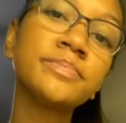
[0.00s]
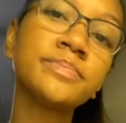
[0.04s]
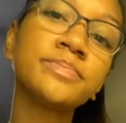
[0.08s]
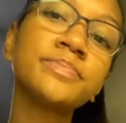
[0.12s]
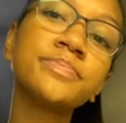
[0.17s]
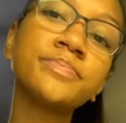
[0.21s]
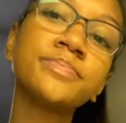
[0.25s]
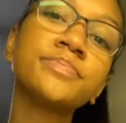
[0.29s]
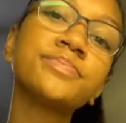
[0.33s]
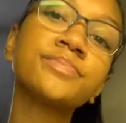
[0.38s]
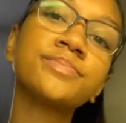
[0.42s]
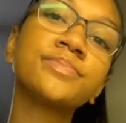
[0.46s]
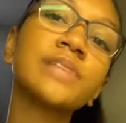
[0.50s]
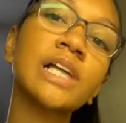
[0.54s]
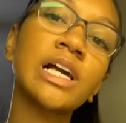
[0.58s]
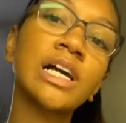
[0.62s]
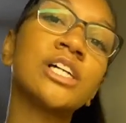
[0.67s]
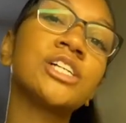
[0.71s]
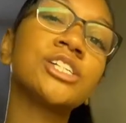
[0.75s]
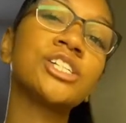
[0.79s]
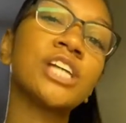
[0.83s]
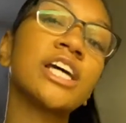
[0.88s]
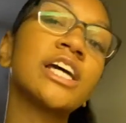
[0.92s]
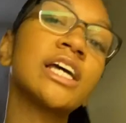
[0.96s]
Shake it up.
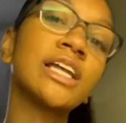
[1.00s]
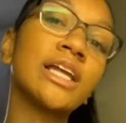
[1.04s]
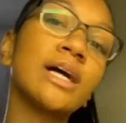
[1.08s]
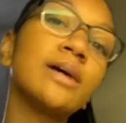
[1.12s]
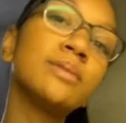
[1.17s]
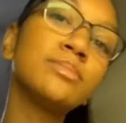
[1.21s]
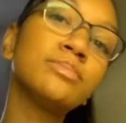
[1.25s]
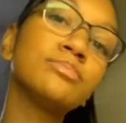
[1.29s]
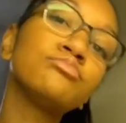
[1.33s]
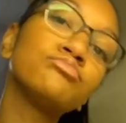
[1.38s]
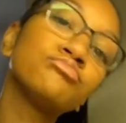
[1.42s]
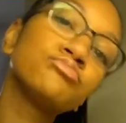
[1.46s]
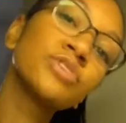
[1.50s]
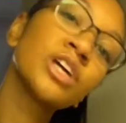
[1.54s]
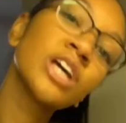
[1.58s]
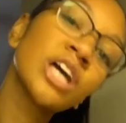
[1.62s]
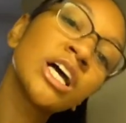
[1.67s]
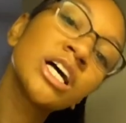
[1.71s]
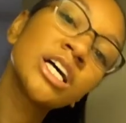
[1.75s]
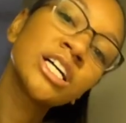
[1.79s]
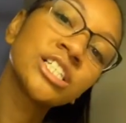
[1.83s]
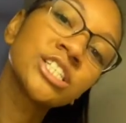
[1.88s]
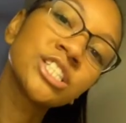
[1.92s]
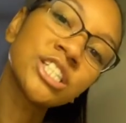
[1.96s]
Shake,
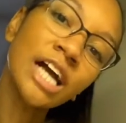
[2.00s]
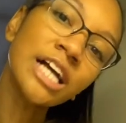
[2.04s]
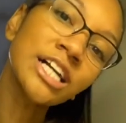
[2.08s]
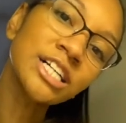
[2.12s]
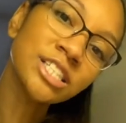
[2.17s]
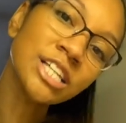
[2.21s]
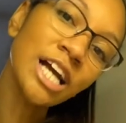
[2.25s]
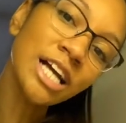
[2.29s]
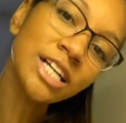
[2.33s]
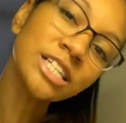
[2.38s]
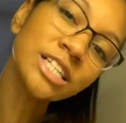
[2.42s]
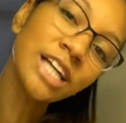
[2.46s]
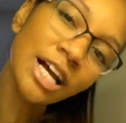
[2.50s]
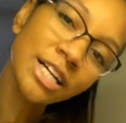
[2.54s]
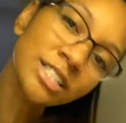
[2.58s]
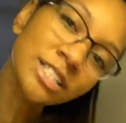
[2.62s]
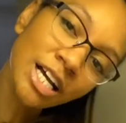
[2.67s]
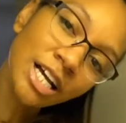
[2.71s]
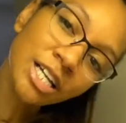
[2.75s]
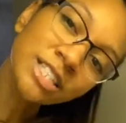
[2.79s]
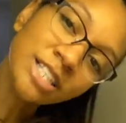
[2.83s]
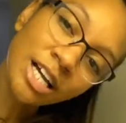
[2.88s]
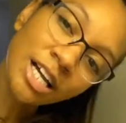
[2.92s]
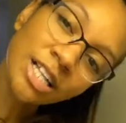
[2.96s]
shake, shake, shake, shake, shake,
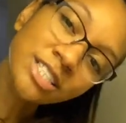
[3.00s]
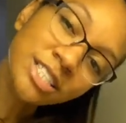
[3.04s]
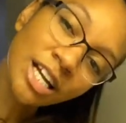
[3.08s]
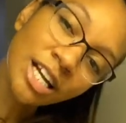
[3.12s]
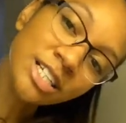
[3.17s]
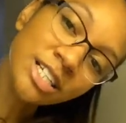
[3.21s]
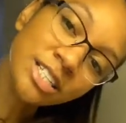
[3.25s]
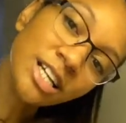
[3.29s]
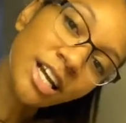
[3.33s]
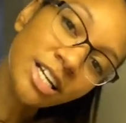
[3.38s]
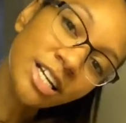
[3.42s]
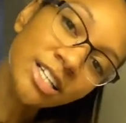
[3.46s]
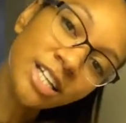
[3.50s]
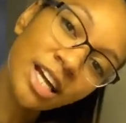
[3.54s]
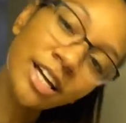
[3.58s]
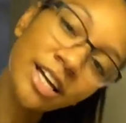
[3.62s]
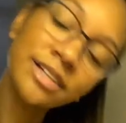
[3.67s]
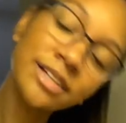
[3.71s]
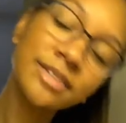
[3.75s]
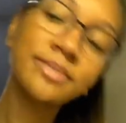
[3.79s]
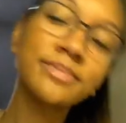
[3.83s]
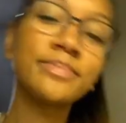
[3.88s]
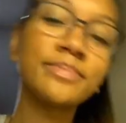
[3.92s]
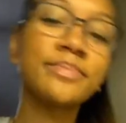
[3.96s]
shake,
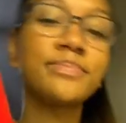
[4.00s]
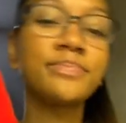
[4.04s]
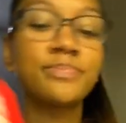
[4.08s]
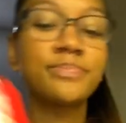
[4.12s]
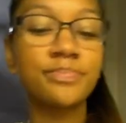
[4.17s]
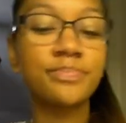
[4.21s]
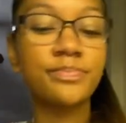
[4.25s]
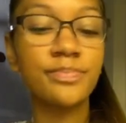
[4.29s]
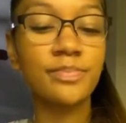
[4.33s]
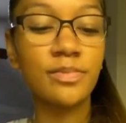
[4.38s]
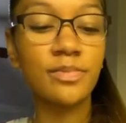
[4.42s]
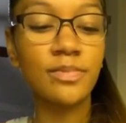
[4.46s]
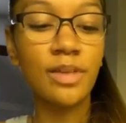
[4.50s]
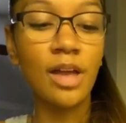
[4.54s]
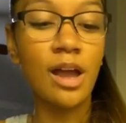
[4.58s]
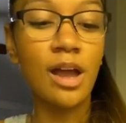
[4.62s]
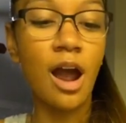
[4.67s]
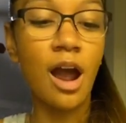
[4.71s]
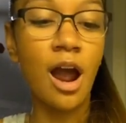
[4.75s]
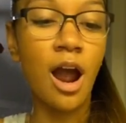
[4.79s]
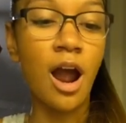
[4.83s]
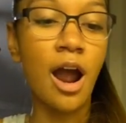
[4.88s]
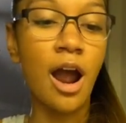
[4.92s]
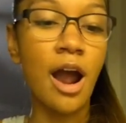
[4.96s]
shake. Alright.
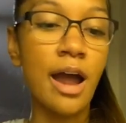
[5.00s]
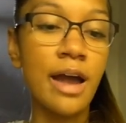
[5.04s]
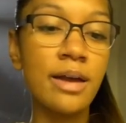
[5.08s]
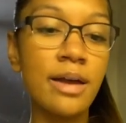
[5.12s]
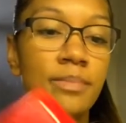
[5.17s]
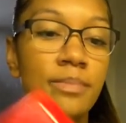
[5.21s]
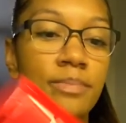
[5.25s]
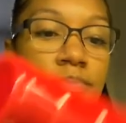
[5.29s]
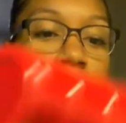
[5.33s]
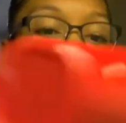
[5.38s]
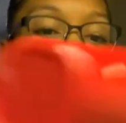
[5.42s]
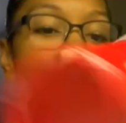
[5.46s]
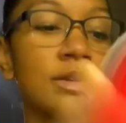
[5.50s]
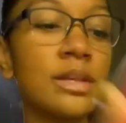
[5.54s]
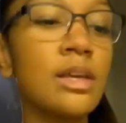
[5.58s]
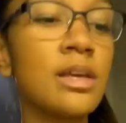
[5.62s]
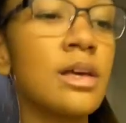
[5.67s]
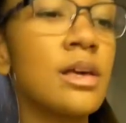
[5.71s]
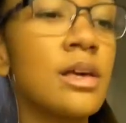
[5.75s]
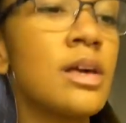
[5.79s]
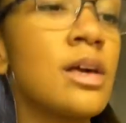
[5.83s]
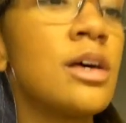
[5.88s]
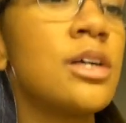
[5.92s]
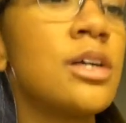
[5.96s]
So
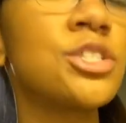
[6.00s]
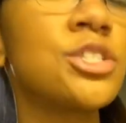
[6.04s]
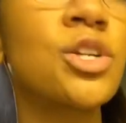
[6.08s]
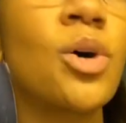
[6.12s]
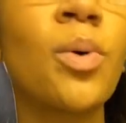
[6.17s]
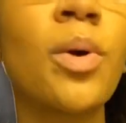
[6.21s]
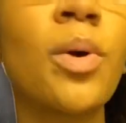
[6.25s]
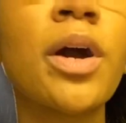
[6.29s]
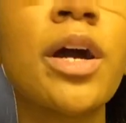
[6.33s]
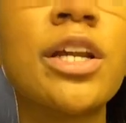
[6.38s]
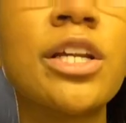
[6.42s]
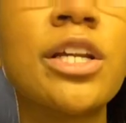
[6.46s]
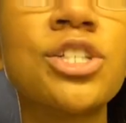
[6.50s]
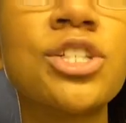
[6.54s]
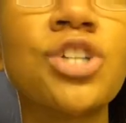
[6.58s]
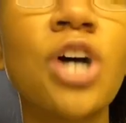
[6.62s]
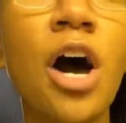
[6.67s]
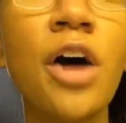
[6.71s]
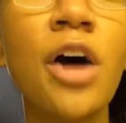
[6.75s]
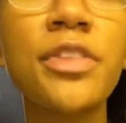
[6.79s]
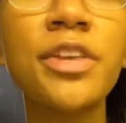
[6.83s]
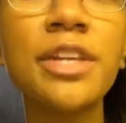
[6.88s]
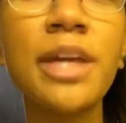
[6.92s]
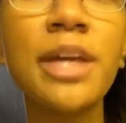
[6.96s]
we're going to draw the
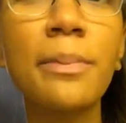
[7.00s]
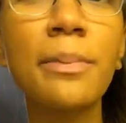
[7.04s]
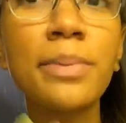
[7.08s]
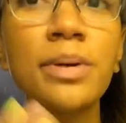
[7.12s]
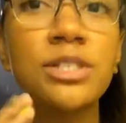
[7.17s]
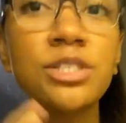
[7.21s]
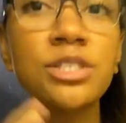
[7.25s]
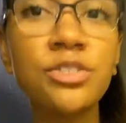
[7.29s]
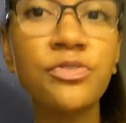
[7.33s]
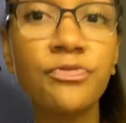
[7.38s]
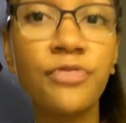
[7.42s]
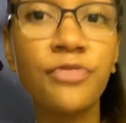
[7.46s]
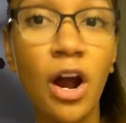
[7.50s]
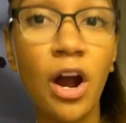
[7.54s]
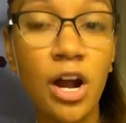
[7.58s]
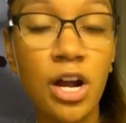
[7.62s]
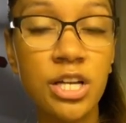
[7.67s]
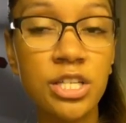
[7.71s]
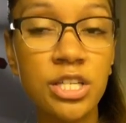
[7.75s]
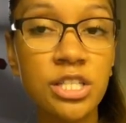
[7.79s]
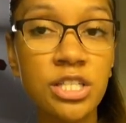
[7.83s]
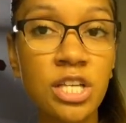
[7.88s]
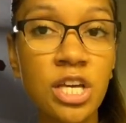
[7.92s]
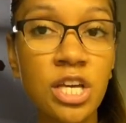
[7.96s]
numbers first.
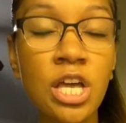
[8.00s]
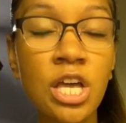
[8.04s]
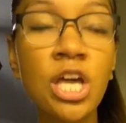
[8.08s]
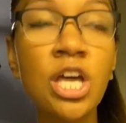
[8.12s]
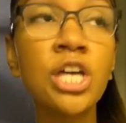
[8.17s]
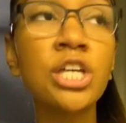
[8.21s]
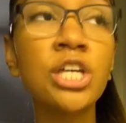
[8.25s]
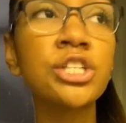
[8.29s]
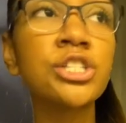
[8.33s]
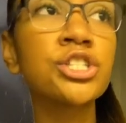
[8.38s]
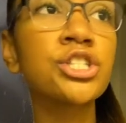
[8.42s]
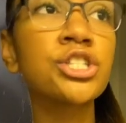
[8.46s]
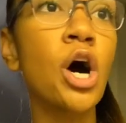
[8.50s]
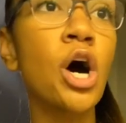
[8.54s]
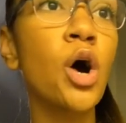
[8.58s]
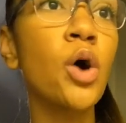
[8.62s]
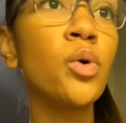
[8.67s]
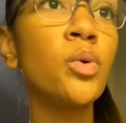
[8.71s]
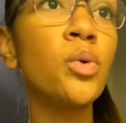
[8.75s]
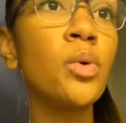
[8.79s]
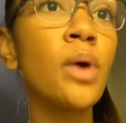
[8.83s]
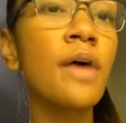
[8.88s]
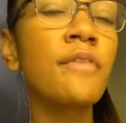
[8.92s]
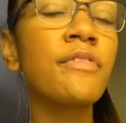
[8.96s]
So whoever has
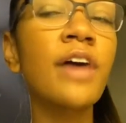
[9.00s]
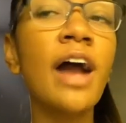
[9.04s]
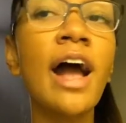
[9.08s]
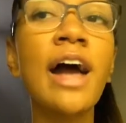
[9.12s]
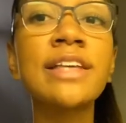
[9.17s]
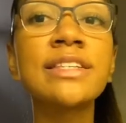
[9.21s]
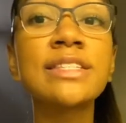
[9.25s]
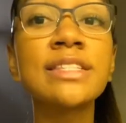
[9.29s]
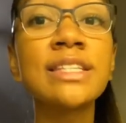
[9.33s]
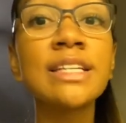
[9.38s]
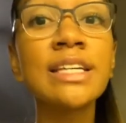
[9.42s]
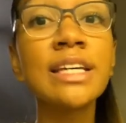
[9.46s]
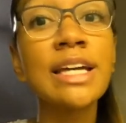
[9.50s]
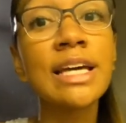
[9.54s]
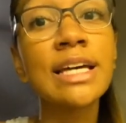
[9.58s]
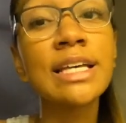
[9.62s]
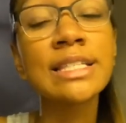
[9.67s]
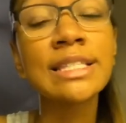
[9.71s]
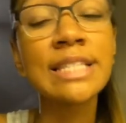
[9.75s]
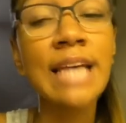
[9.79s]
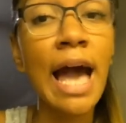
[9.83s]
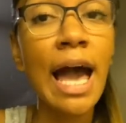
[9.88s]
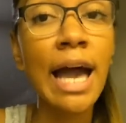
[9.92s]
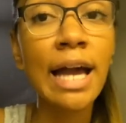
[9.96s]
the exact
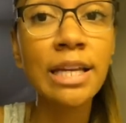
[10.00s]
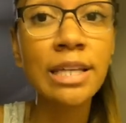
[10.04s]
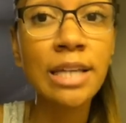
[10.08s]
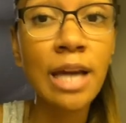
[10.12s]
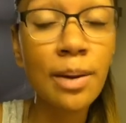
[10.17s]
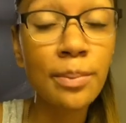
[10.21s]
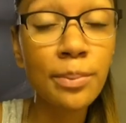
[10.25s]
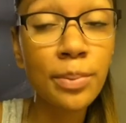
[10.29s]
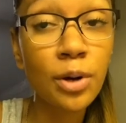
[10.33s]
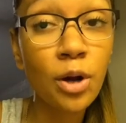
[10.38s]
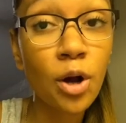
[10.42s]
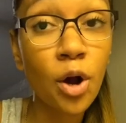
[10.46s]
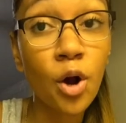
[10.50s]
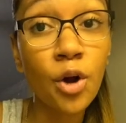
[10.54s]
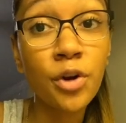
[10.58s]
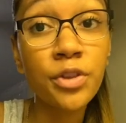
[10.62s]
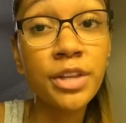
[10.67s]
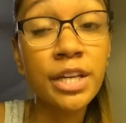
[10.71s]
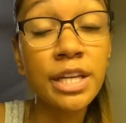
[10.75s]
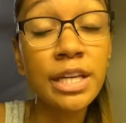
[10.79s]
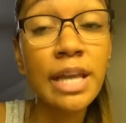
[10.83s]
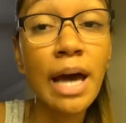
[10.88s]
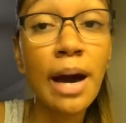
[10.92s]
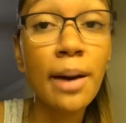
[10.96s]
number or the number
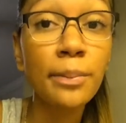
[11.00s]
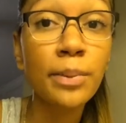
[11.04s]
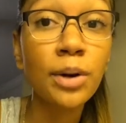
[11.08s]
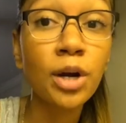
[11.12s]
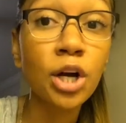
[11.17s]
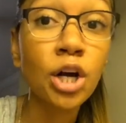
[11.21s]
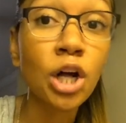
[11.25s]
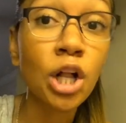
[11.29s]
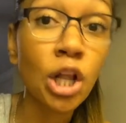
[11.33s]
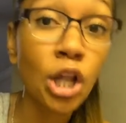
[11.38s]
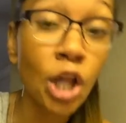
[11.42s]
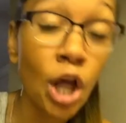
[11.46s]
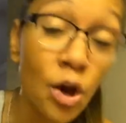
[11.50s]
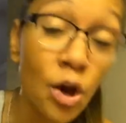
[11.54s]
closest to